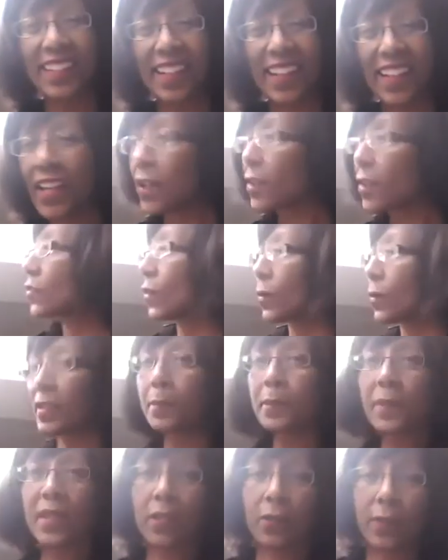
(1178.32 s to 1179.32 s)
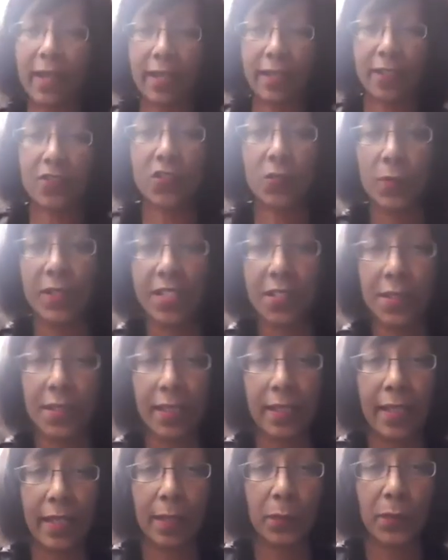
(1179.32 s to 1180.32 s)
So let me go ahead and switch the
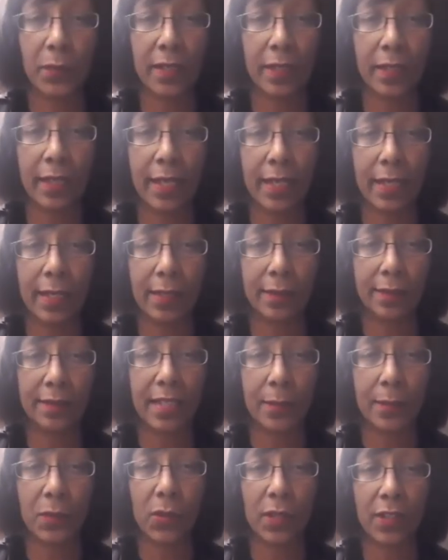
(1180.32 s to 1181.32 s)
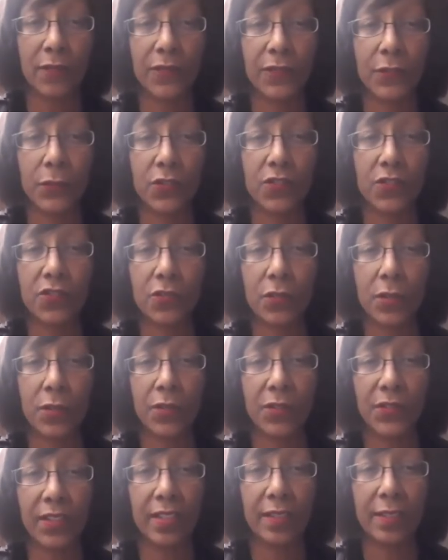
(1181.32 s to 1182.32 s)
camera and I'll demo a few
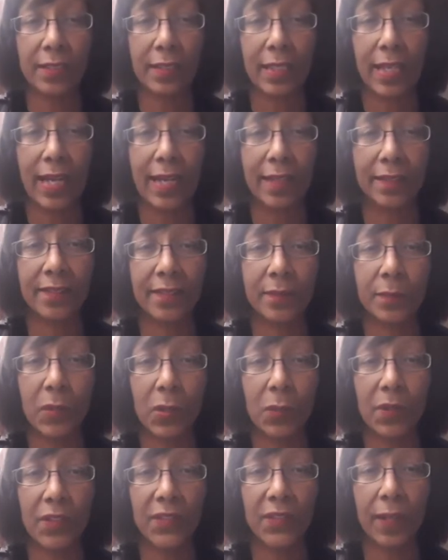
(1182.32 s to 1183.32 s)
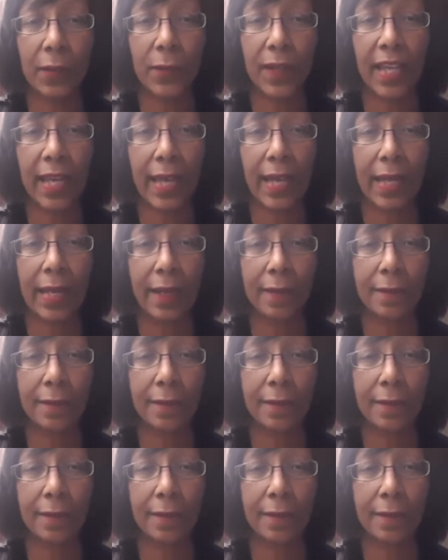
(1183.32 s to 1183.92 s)
strokes in the last moments that we have.